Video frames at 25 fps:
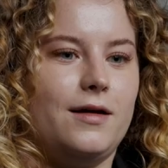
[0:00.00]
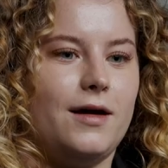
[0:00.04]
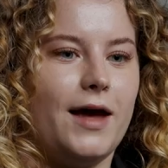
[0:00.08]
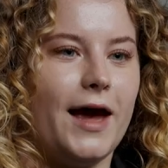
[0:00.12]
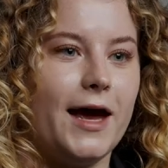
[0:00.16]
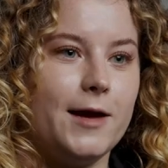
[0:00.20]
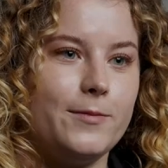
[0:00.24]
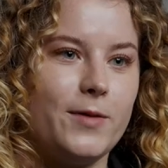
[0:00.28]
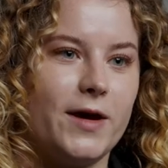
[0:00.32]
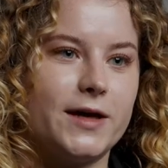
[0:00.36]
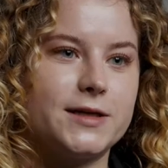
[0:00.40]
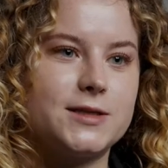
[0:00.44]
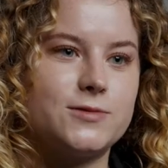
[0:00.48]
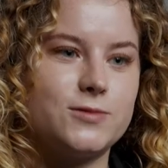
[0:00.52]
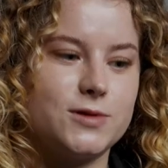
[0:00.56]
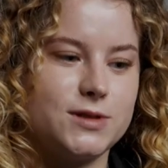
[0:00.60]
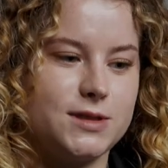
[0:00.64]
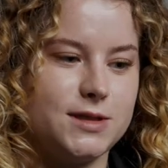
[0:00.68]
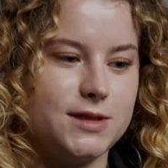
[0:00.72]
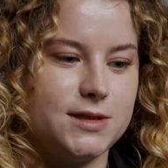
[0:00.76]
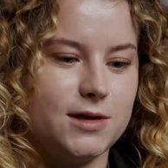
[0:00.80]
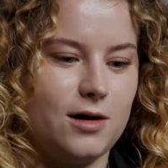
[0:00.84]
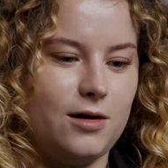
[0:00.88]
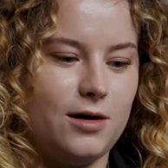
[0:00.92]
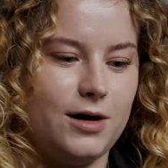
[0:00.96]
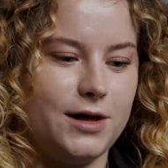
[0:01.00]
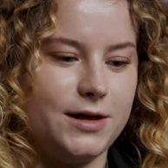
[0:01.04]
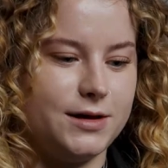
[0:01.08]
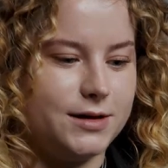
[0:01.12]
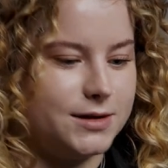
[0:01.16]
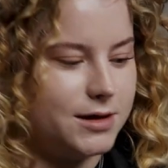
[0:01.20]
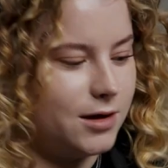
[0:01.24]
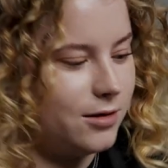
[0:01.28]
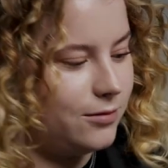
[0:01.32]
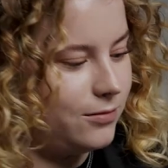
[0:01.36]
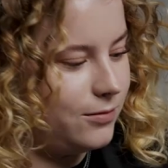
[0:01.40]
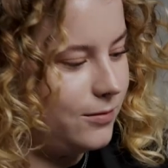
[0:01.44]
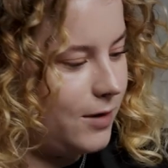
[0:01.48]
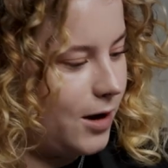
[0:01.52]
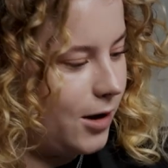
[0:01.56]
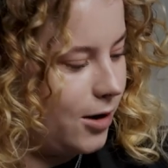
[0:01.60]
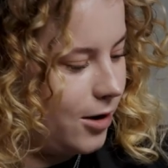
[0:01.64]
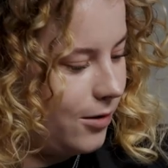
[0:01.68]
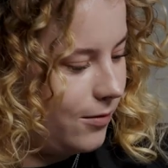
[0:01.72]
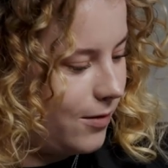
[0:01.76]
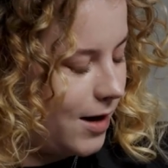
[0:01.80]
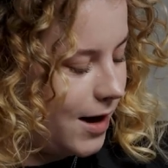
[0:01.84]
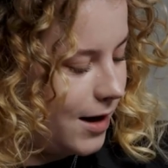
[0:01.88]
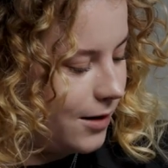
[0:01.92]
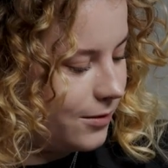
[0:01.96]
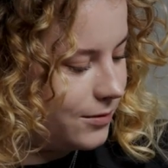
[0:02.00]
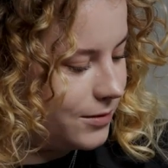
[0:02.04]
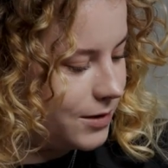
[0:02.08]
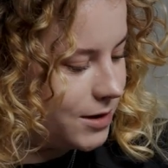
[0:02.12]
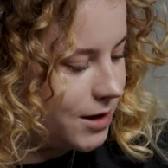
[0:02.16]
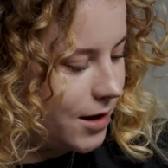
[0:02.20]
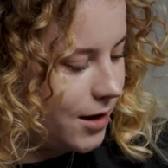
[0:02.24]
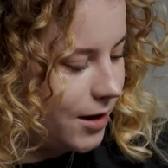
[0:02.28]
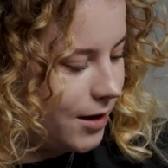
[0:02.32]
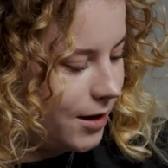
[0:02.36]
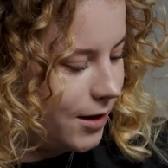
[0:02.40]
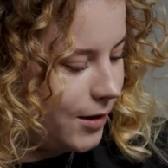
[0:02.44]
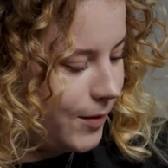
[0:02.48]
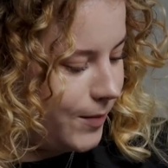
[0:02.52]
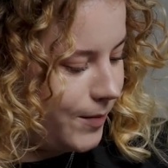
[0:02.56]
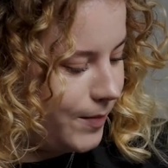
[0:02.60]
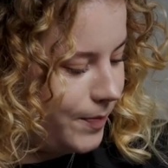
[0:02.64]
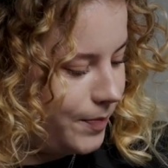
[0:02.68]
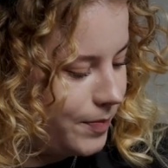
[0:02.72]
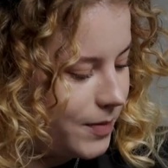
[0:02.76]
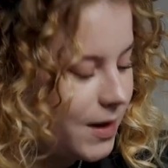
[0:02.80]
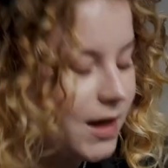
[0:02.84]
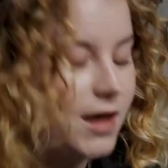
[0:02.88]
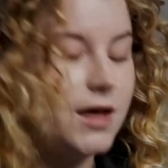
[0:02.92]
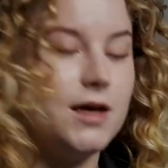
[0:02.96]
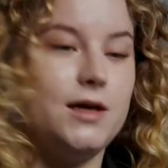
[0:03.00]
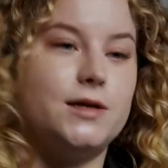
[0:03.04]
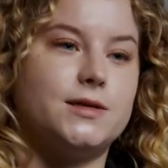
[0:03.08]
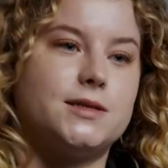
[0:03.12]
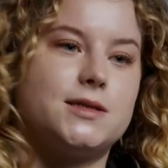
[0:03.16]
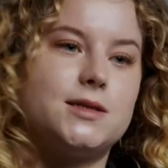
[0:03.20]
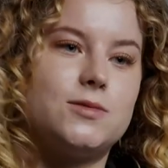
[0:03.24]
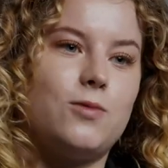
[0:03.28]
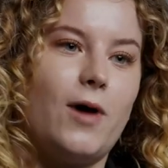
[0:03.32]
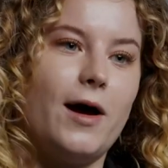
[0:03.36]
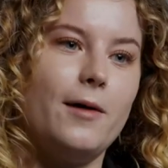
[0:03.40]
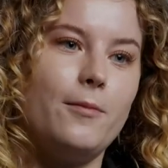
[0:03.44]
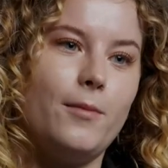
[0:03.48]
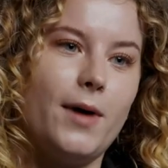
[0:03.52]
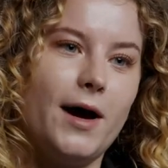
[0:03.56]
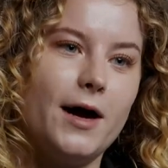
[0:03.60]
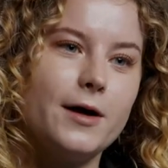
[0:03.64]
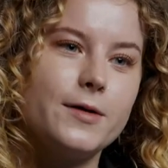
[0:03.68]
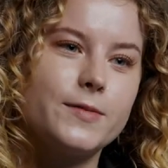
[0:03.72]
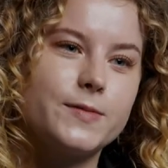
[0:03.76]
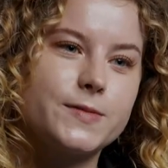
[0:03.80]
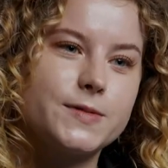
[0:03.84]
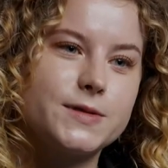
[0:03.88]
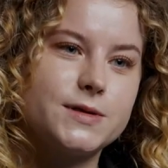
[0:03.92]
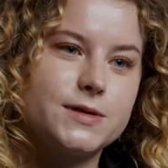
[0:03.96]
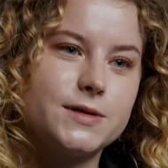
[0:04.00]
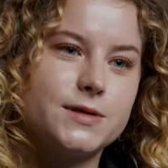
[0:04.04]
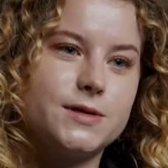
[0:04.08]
Apex was designed around heat and sweat maps.